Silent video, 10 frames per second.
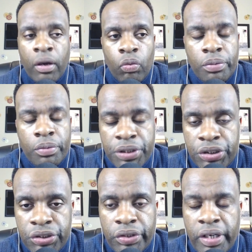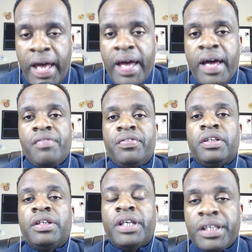and we'll be sure to have a
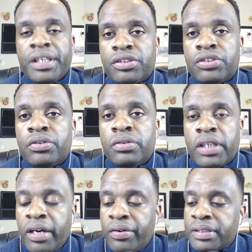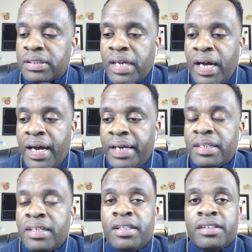link to garrett's guide
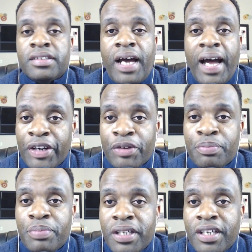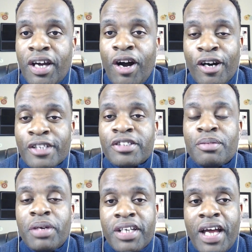to how to be awesome
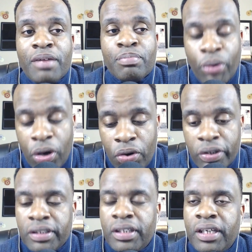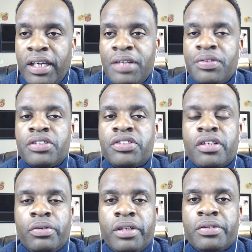and not broke in the
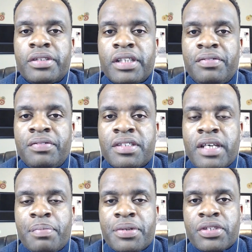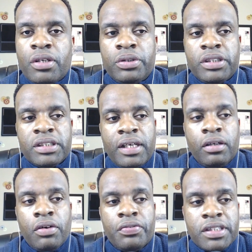show notes of this episode, just head
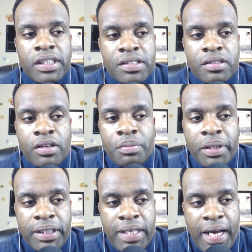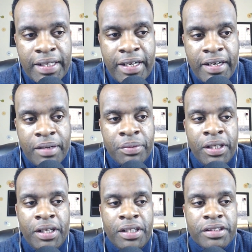over to hisandhermoney.com.
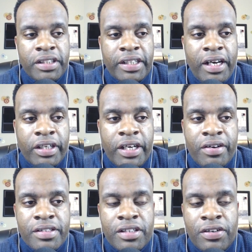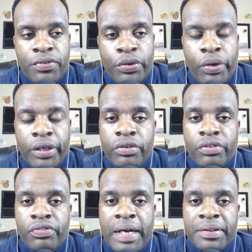Check out Garrett's interview, and you
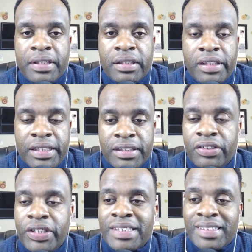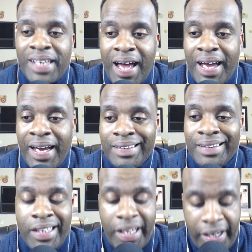will find the link to his guide
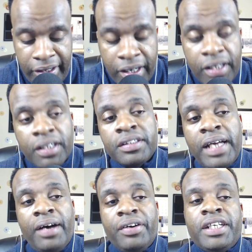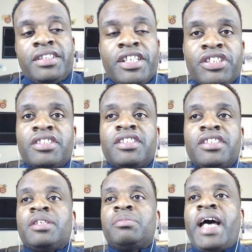there. Now, in addition to
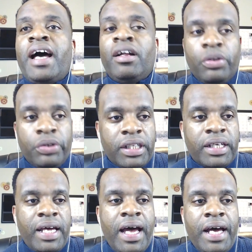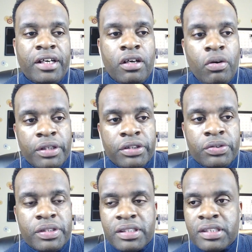them downloading the guide and going
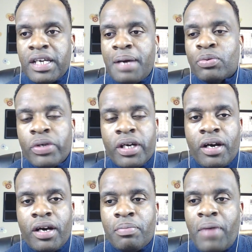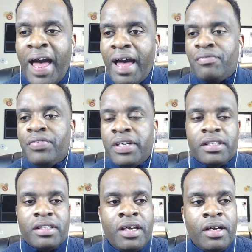through the steps, we are avid
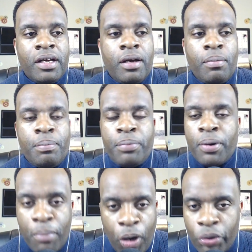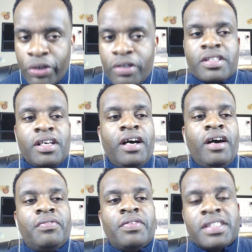promoters
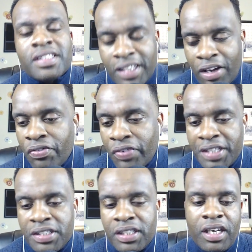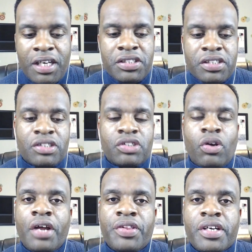of self education. So,
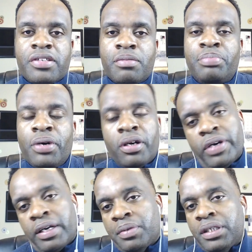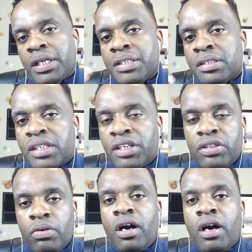are there some book recommendations that
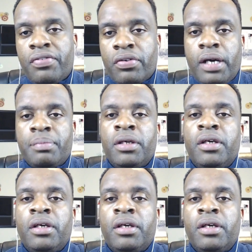you would offer up